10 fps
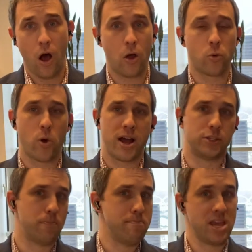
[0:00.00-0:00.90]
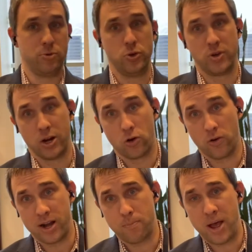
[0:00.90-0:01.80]
Otherwise, maybe you get a
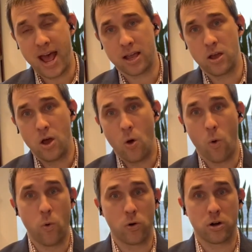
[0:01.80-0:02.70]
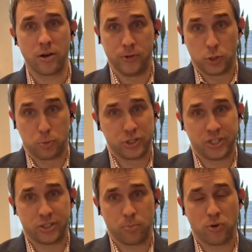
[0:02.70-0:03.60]
credit back, or if it's a
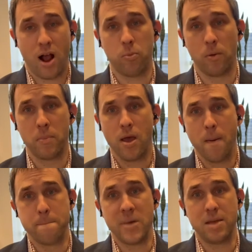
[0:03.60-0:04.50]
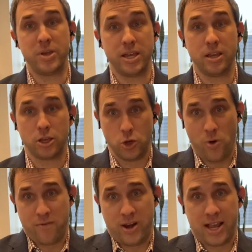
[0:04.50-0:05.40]
persistent problem, maybe
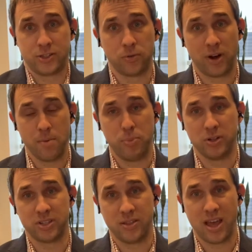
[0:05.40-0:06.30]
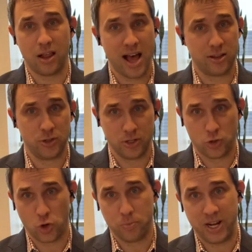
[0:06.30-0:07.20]
you have an exit ramp built in that allows you to
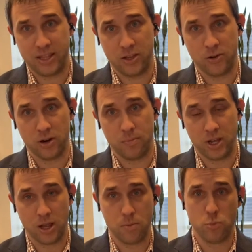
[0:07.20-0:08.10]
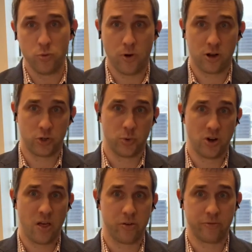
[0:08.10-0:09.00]
terminate the agreement and move on to
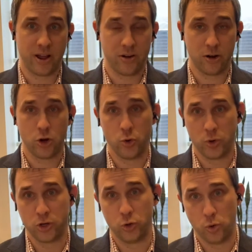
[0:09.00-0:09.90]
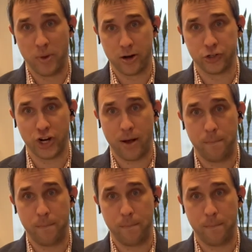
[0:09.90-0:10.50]
another vendor who can do a better job.